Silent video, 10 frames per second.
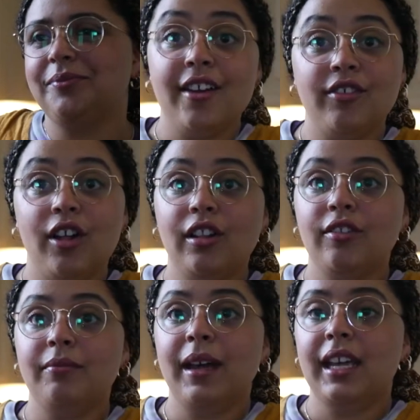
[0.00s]
I have all
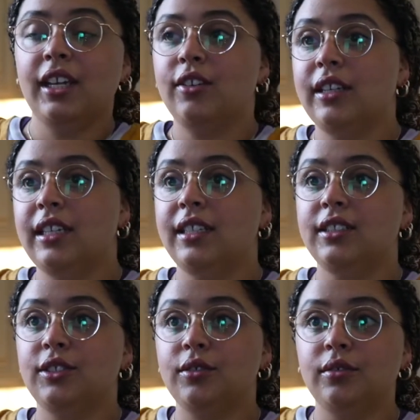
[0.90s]
of my
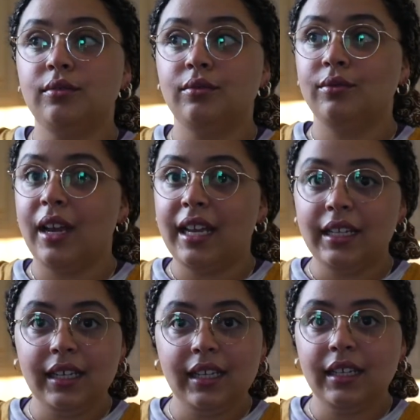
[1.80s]
ingredients
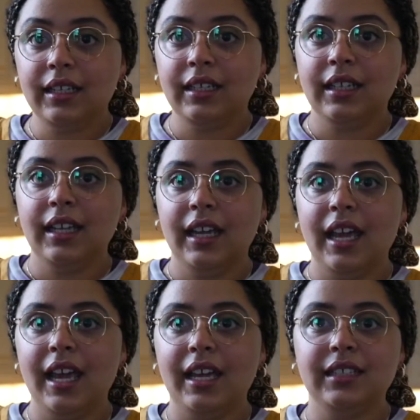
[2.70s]
ready
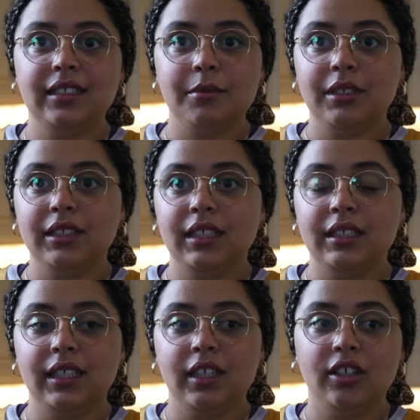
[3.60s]
and I'm just gonna
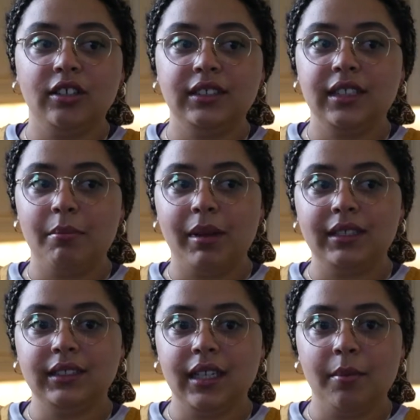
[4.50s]
take y'all step by
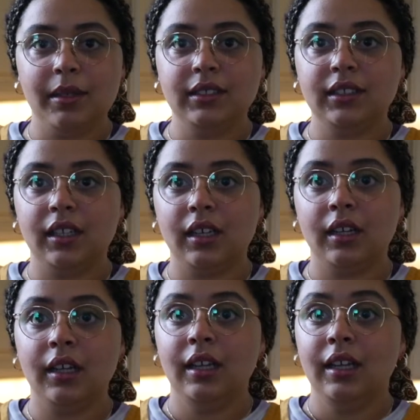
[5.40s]
step
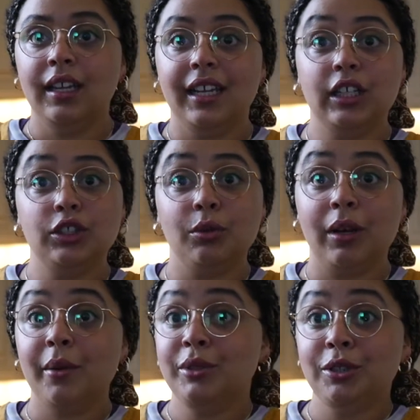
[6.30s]
into what
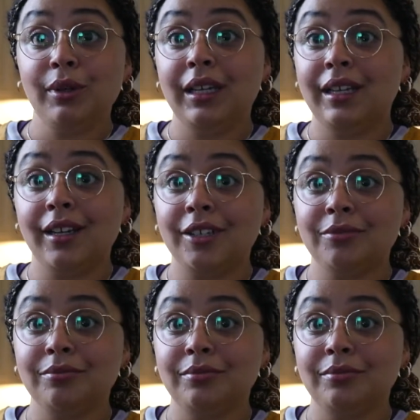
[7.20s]
I'm doing here.